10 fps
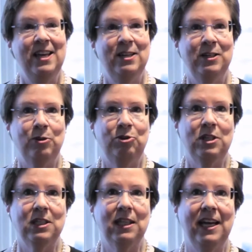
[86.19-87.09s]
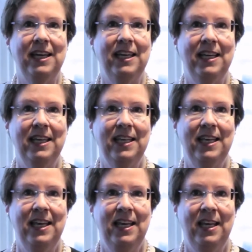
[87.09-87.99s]
So just like
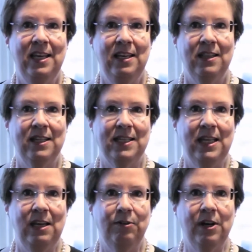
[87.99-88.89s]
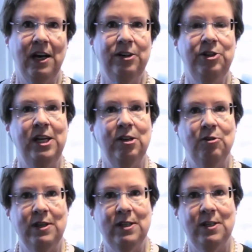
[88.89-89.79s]
the study of kanji
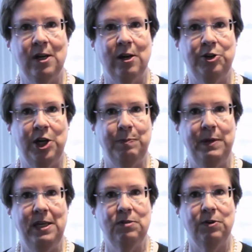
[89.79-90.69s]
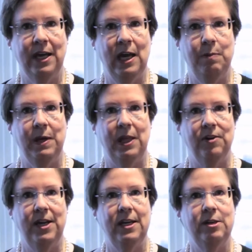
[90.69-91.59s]
increases our Japanese
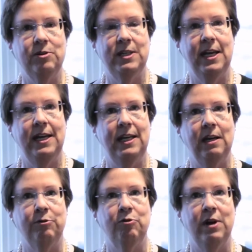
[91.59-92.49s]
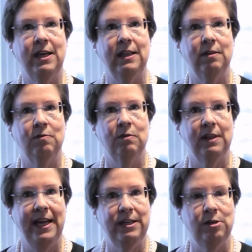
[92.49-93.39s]
vocabulary, and understanding of Greek and
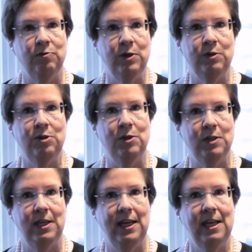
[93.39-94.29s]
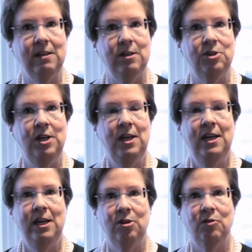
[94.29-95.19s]
Latin roots used in English
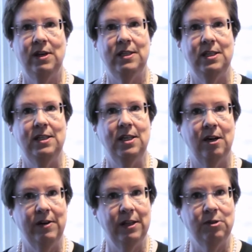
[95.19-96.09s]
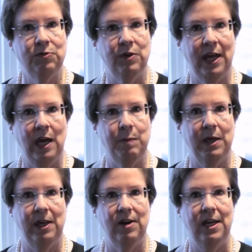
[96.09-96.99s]
increases our English
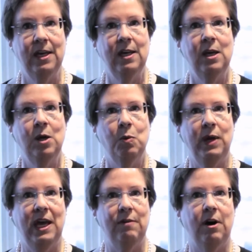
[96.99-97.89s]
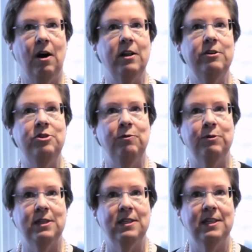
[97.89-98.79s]
vocabulary. We have ology for
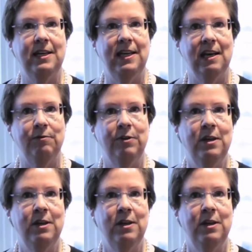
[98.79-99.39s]
the study of.